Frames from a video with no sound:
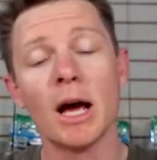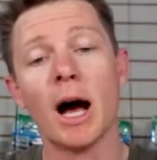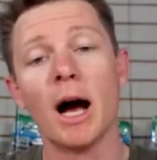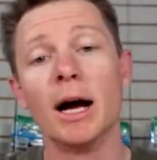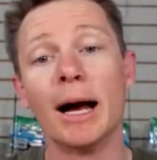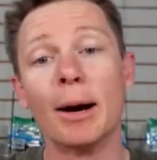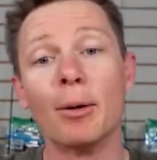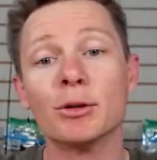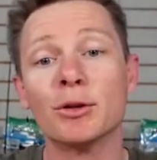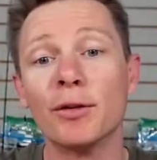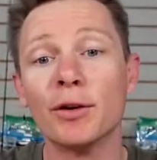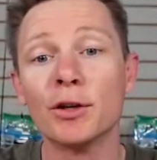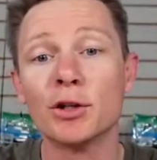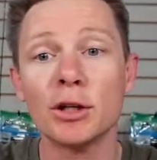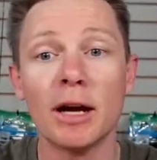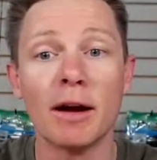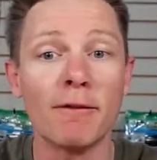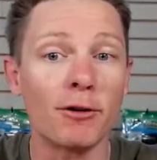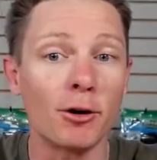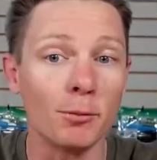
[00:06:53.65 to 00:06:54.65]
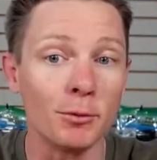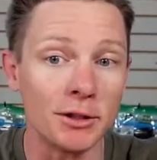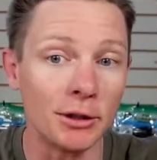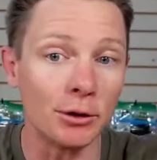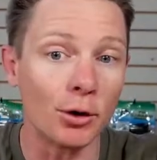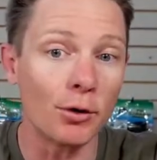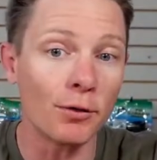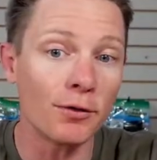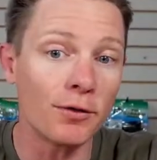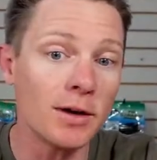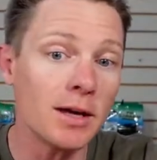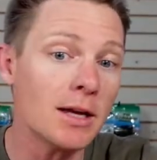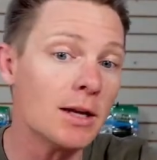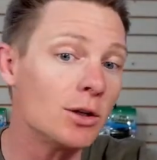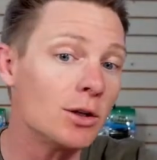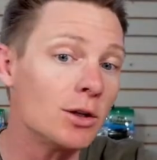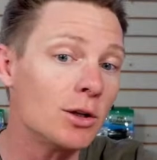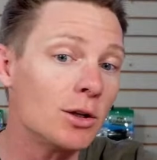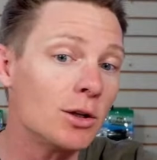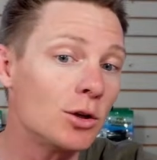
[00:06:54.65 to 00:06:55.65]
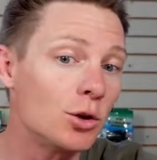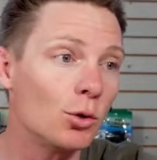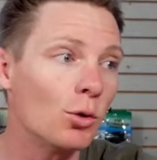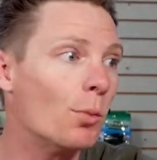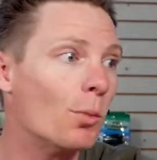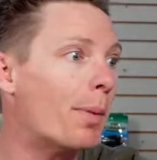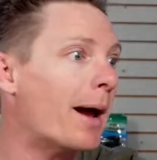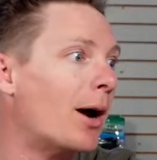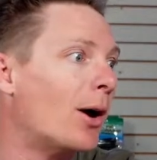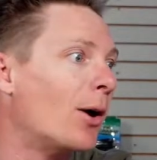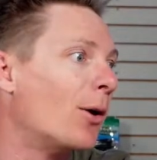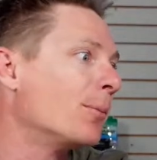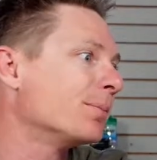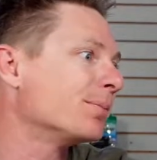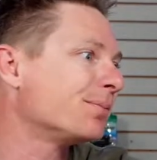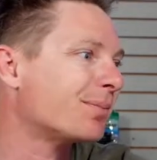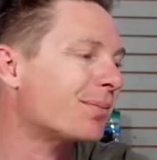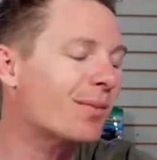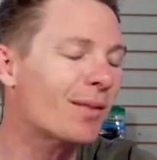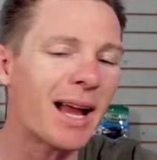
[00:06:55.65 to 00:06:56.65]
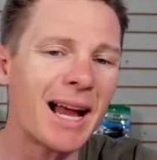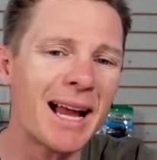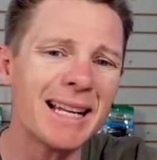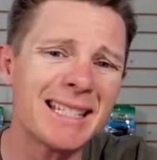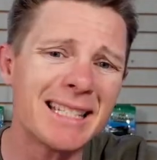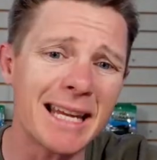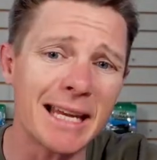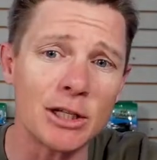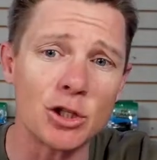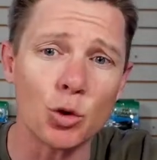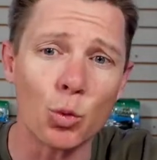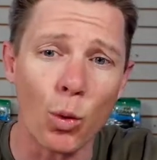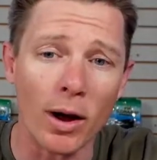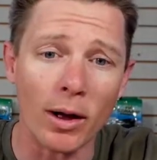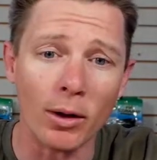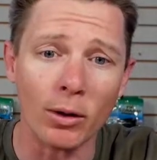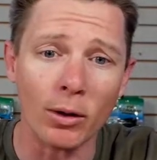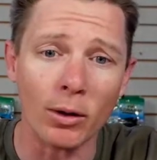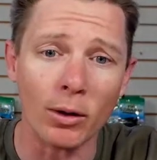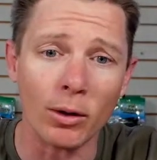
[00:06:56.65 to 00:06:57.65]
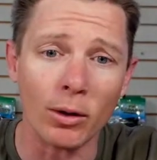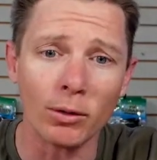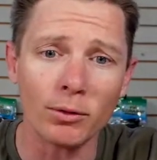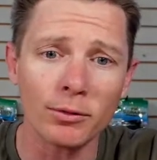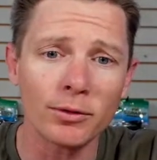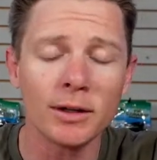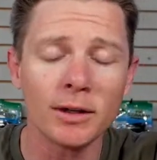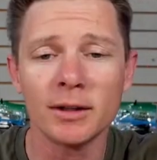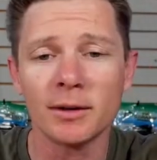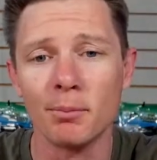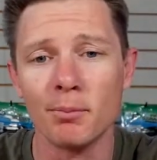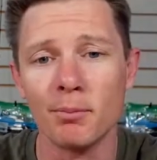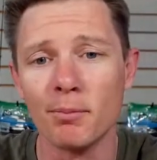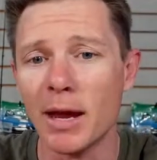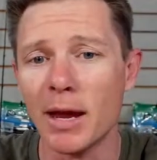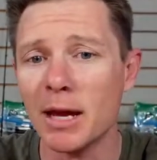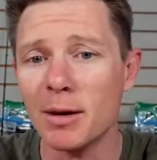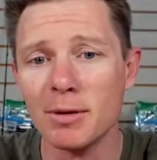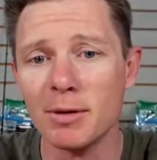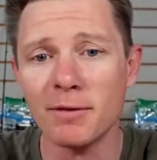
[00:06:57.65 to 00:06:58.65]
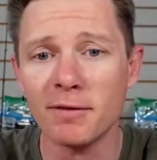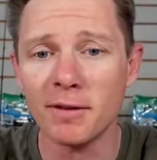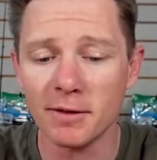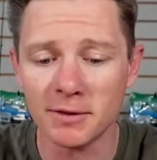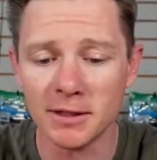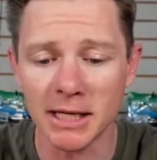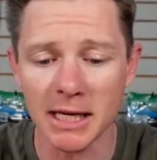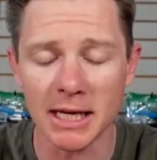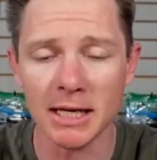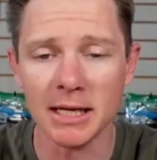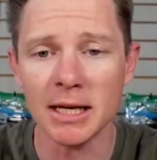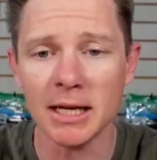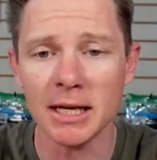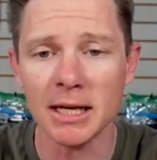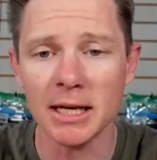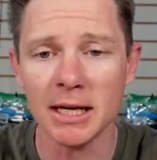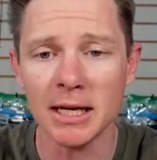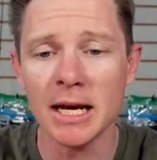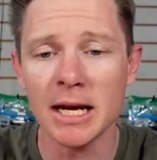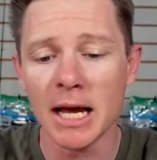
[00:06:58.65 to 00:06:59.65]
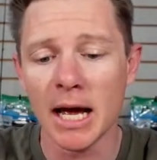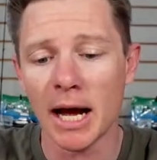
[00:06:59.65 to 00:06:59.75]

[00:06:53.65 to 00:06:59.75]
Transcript: I was fishing it from 0 feet to about, I'd say 12, maybe 15.